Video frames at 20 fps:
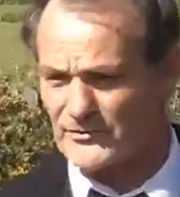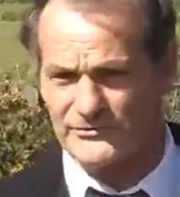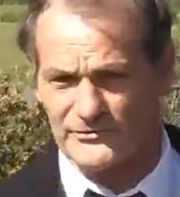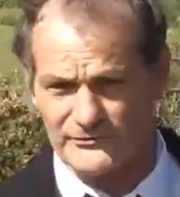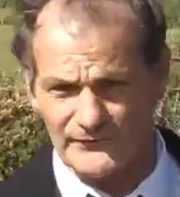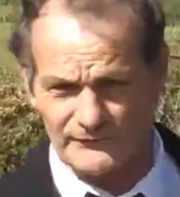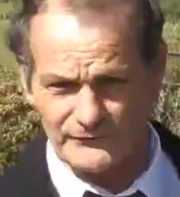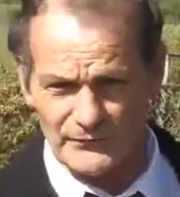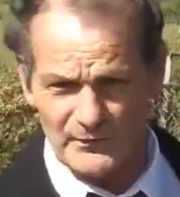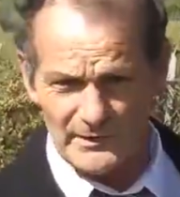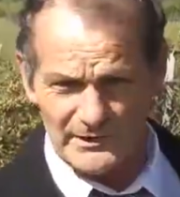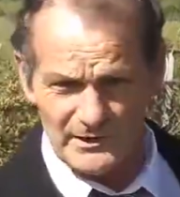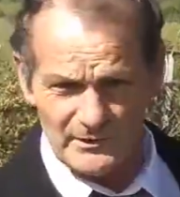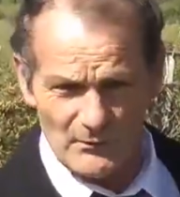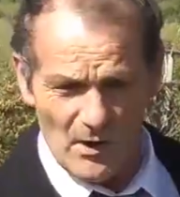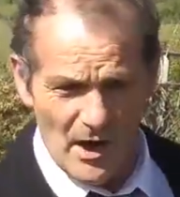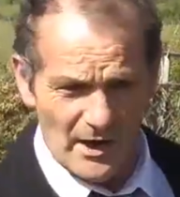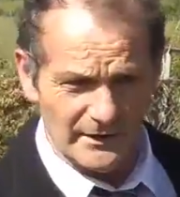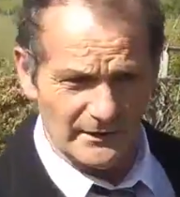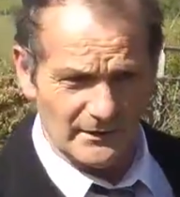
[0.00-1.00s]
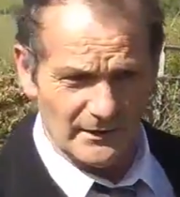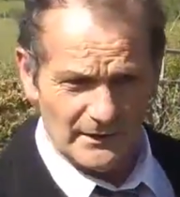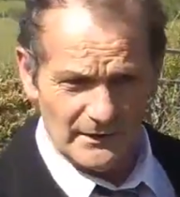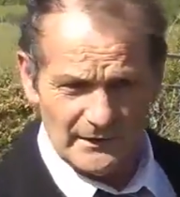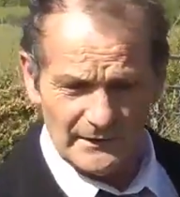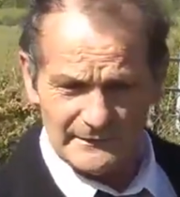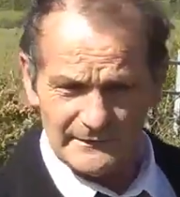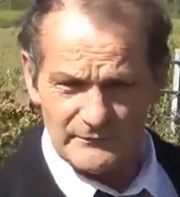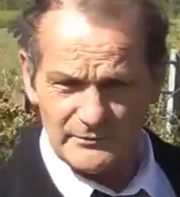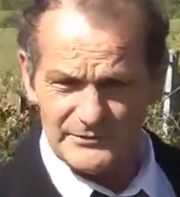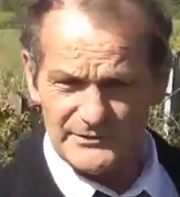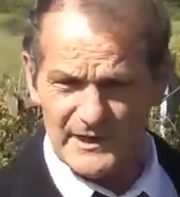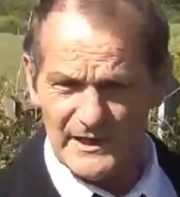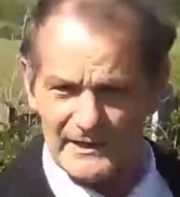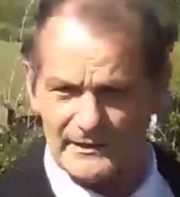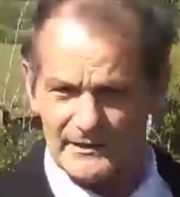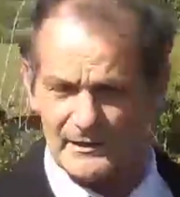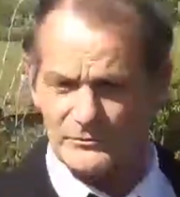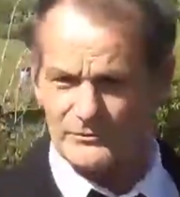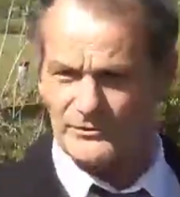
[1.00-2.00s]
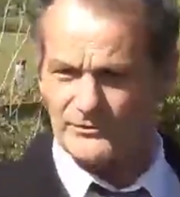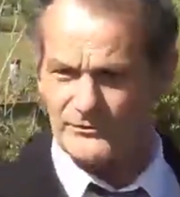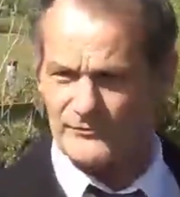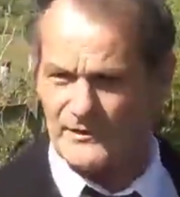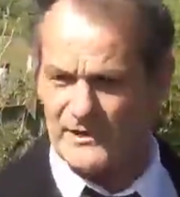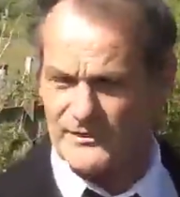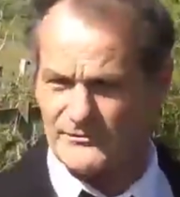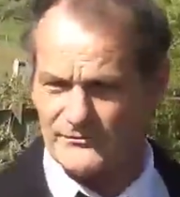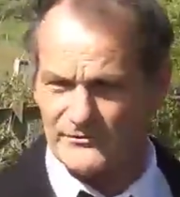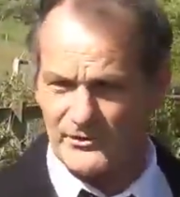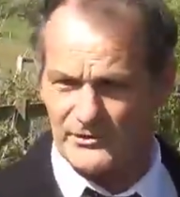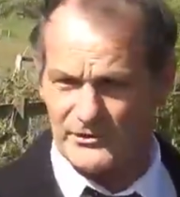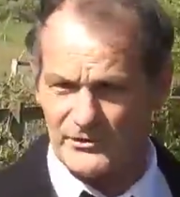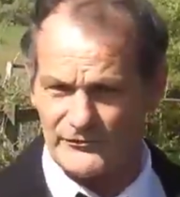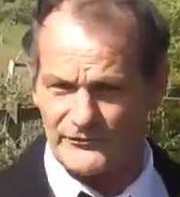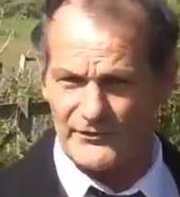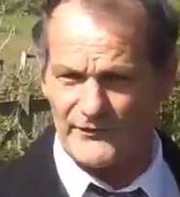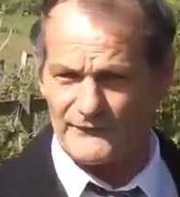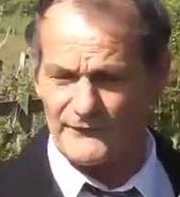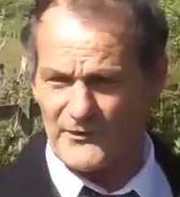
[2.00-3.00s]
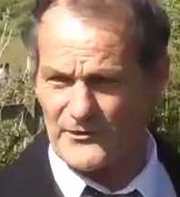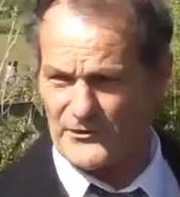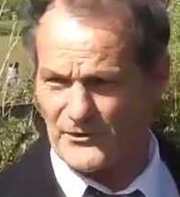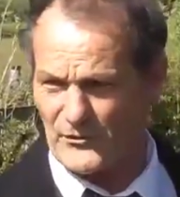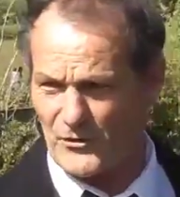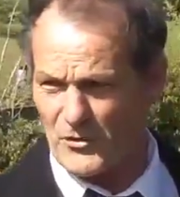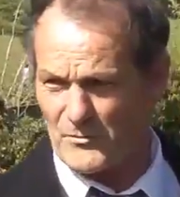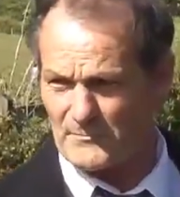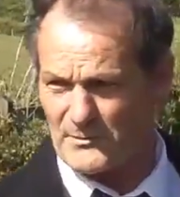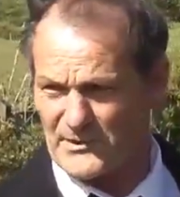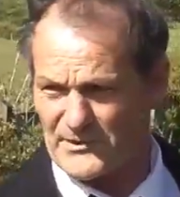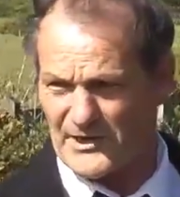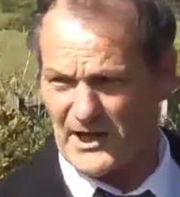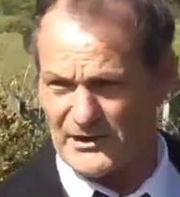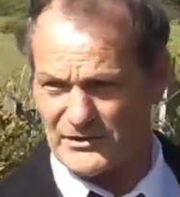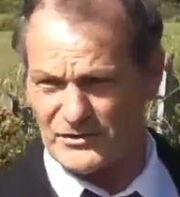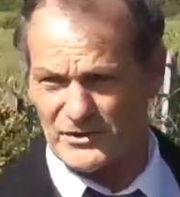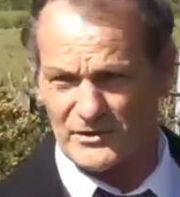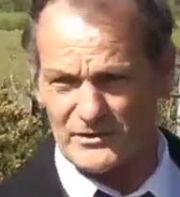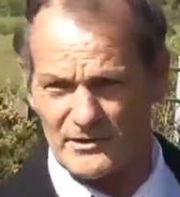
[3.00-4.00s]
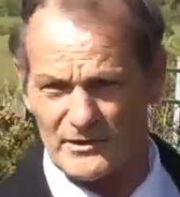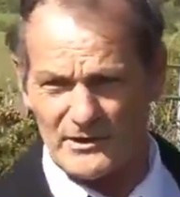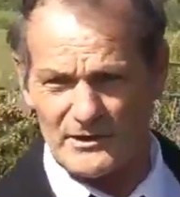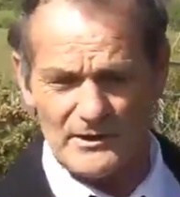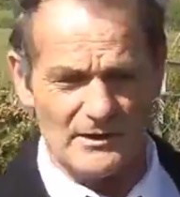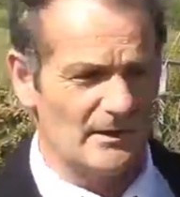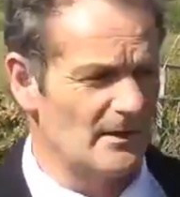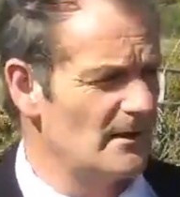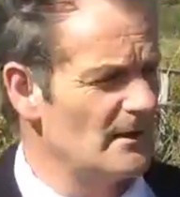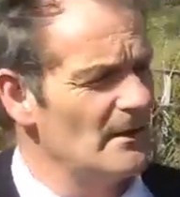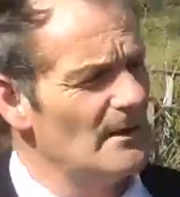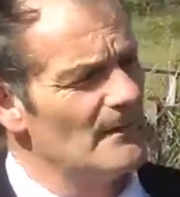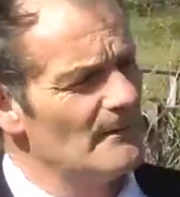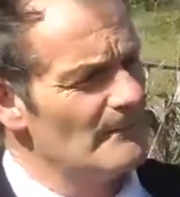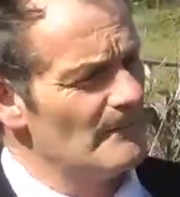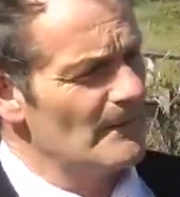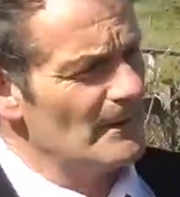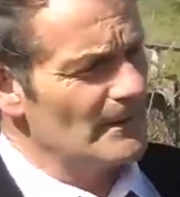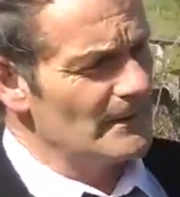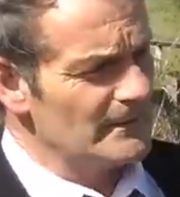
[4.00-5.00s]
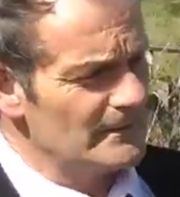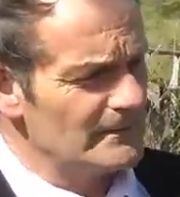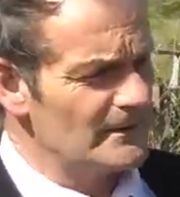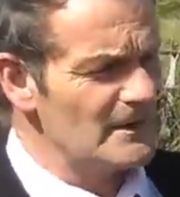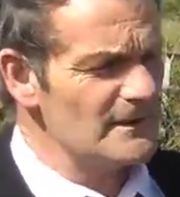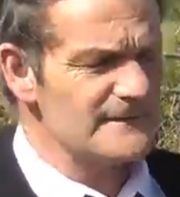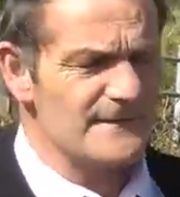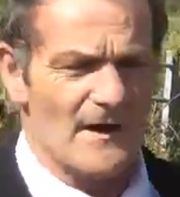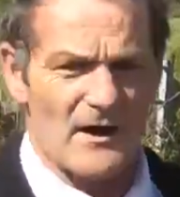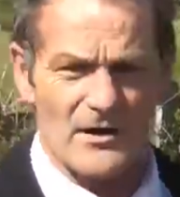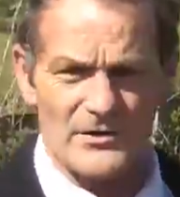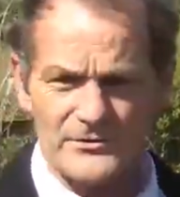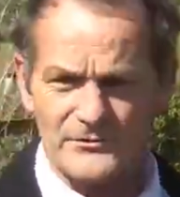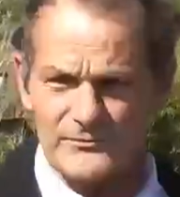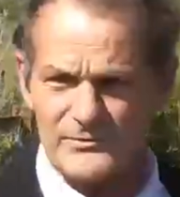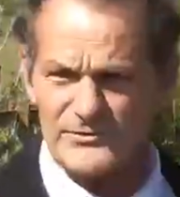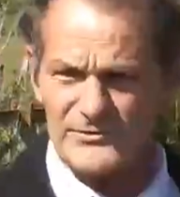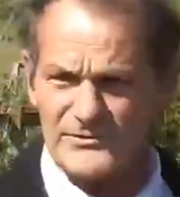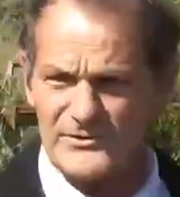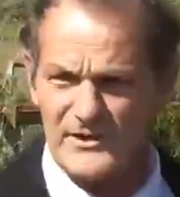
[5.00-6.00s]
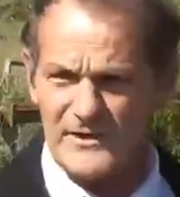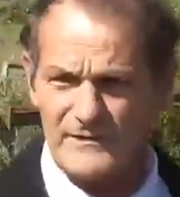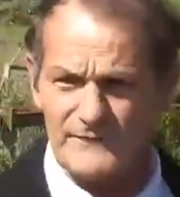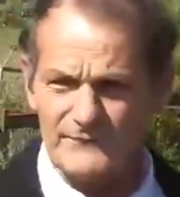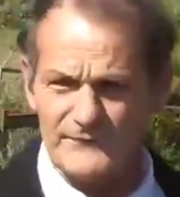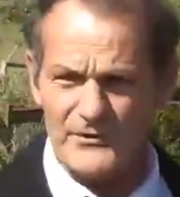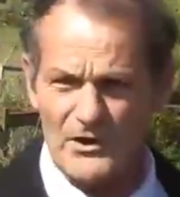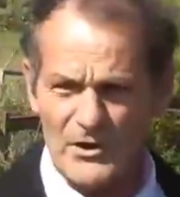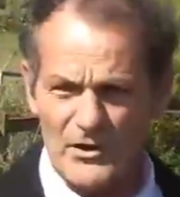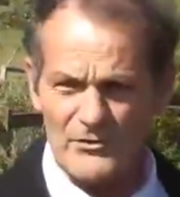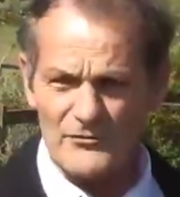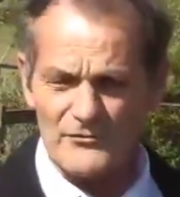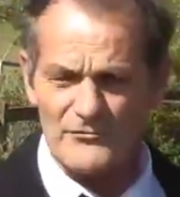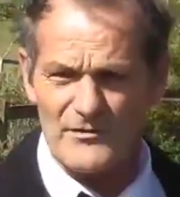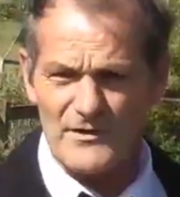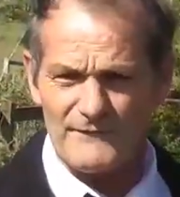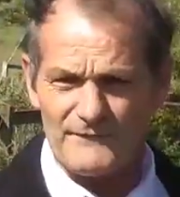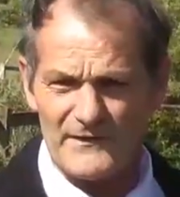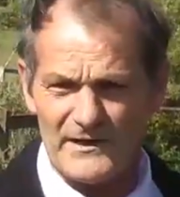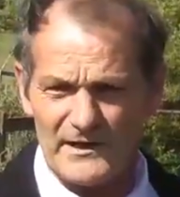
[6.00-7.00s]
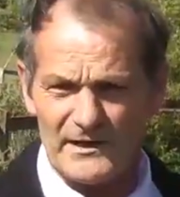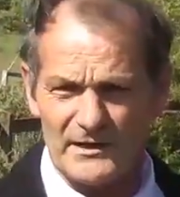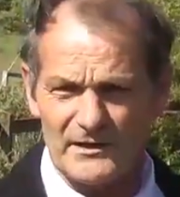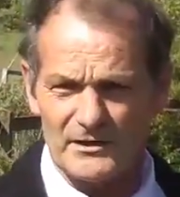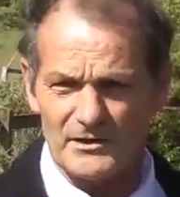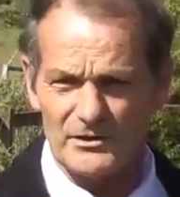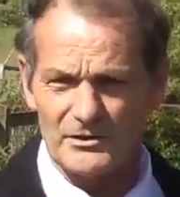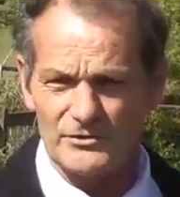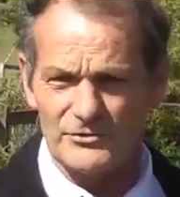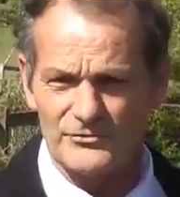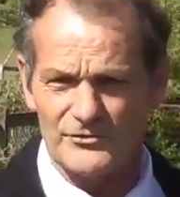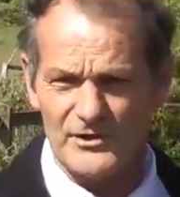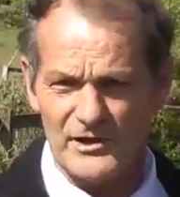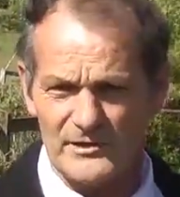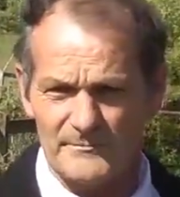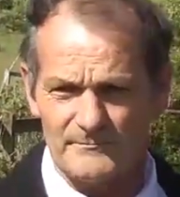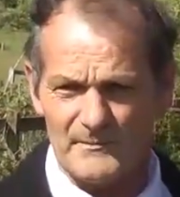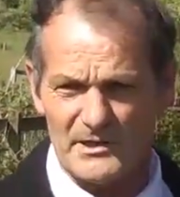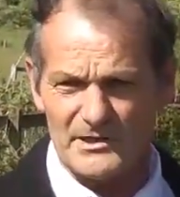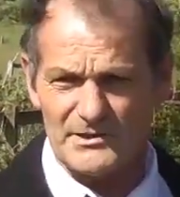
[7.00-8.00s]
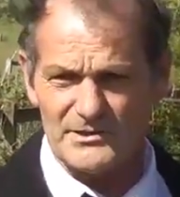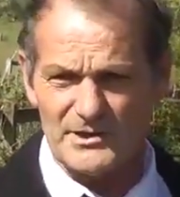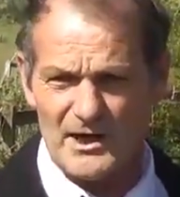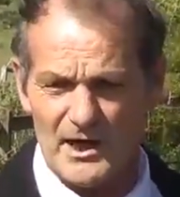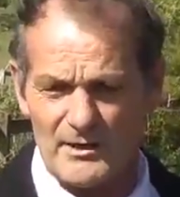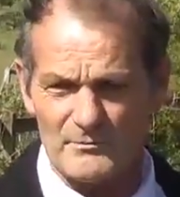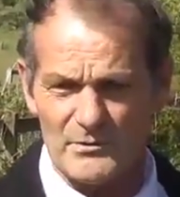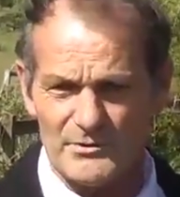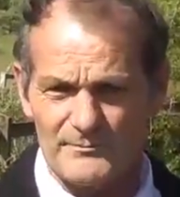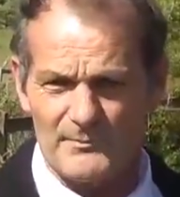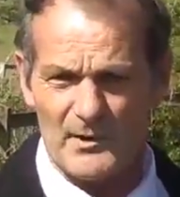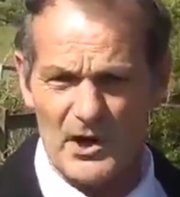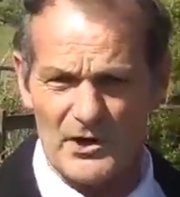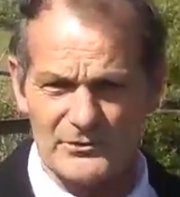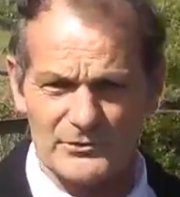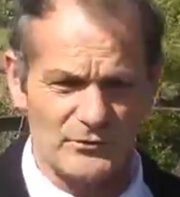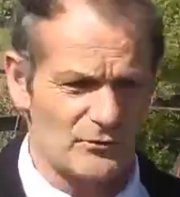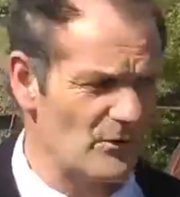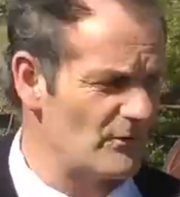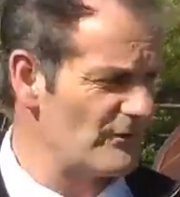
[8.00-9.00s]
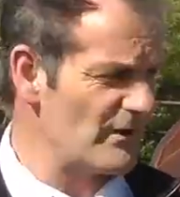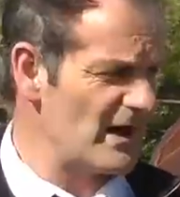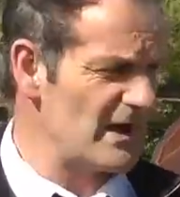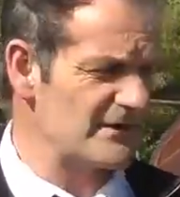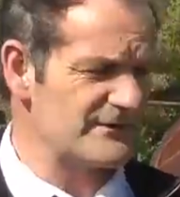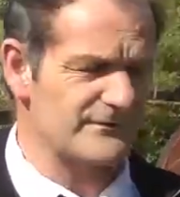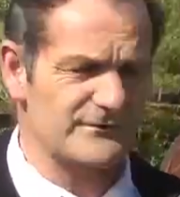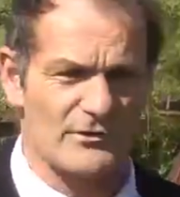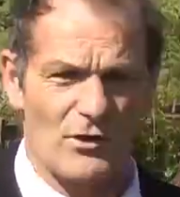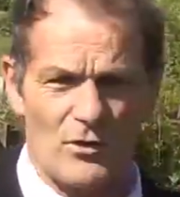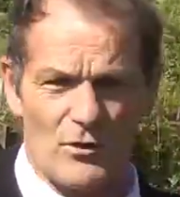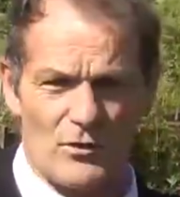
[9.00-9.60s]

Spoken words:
horses of 21 that was taken out of the racing industry for their own protection. This horse received horrific treatment and was brought to a race